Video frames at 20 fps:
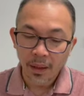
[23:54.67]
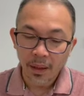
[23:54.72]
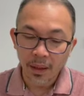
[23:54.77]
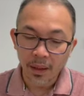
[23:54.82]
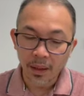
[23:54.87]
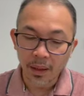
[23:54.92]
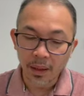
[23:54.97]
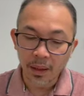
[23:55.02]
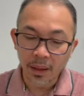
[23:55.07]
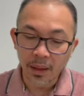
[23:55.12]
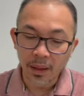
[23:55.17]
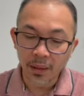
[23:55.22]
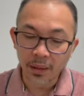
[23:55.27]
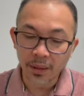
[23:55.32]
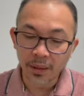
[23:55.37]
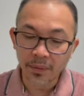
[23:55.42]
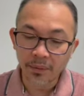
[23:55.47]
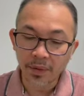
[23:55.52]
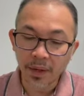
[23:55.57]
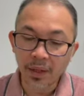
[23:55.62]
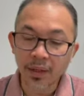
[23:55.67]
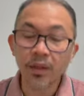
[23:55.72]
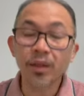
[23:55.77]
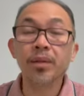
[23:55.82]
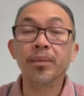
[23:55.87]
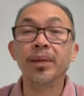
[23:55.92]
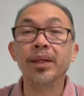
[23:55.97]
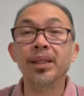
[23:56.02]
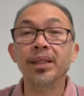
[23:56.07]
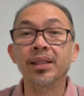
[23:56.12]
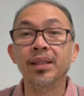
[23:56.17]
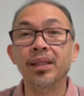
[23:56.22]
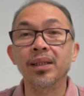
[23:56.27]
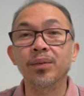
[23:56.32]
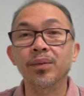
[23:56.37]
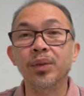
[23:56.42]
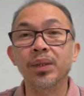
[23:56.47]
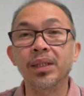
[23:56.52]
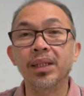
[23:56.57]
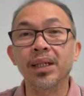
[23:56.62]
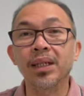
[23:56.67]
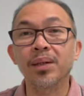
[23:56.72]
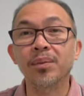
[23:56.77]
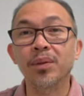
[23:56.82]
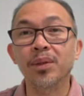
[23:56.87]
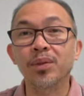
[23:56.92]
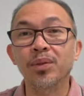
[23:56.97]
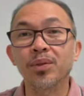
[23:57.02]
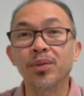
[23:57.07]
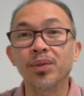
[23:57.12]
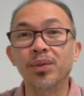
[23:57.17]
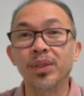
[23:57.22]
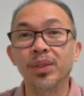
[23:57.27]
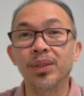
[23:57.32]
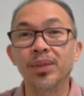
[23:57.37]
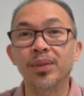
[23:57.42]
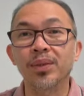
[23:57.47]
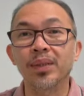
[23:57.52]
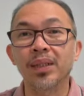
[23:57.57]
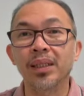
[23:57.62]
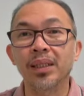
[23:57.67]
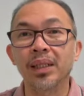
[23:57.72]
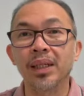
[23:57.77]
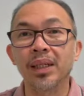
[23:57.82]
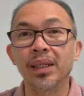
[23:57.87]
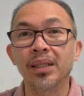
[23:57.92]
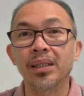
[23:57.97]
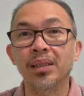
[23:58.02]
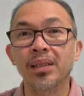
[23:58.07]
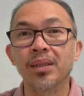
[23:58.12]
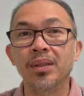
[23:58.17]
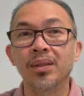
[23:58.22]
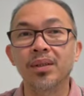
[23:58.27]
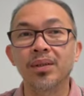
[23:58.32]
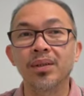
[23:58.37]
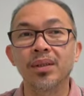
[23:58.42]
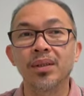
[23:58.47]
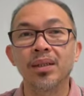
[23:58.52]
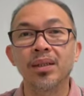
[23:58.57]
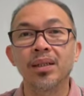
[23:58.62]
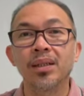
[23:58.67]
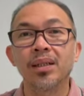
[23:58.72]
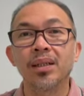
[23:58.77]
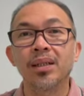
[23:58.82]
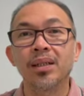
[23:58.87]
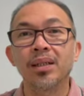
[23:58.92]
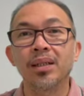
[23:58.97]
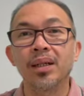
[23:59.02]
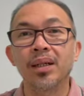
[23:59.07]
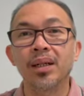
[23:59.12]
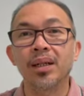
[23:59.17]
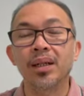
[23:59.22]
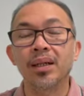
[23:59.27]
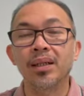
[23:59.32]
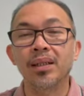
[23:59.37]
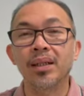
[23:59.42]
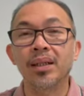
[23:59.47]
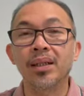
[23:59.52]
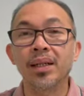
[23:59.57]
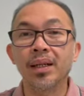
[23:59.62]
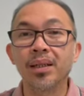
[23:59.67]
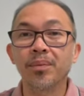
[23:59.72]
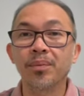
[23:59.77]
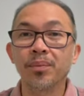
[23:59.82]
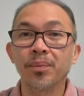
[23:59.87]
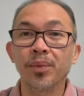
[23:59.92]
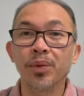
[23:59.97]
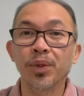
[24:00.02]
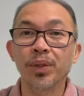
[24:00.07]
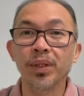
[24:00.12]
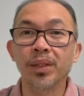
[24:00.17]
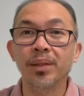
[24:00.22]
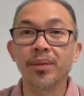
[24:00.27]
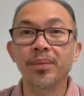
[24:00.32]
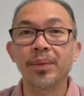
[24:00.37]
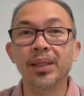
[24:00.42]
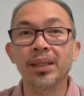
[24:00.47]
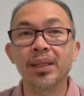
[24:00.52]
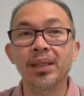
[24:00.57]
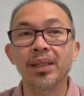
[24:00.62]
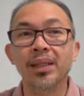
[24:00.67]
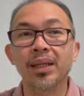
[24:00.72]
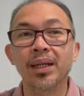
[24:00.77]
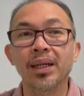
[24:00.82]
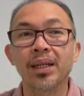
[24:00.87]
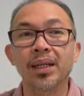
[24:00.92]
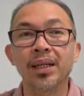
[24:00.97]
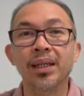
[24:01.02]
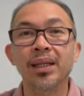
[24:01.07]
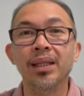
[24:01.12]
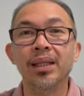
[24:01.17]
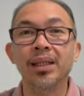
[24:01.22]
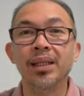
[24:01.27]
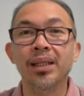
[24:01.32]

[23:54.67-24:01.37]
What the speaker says: Environment, we said about noise already. So they're not bored, but they're in